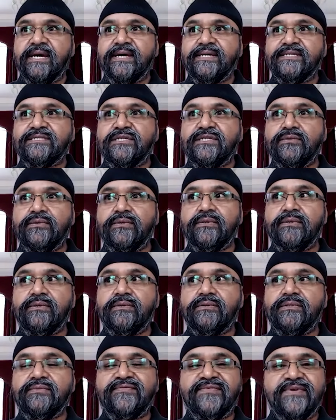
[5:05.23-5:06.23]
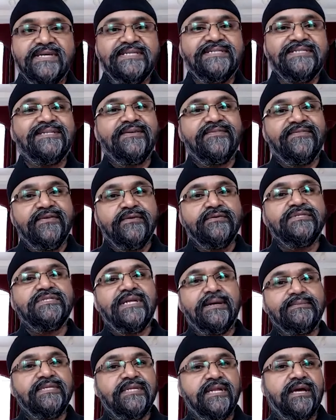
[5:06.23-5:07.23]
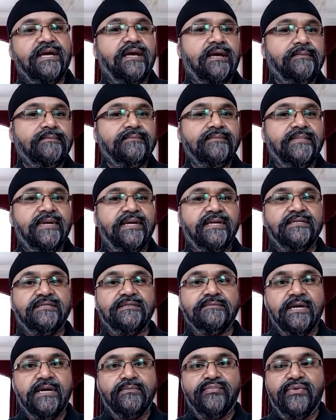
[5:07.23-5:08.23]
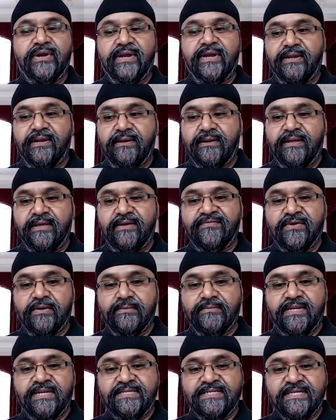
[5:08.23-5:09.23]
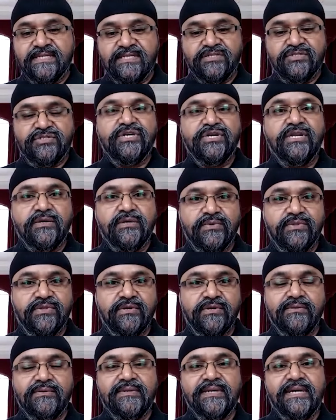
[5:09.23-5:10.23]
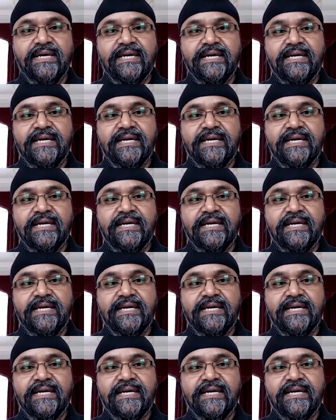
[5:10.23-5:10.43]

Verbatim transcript: So the first few steps that I come into my brain, if I'm going to take this journey with you,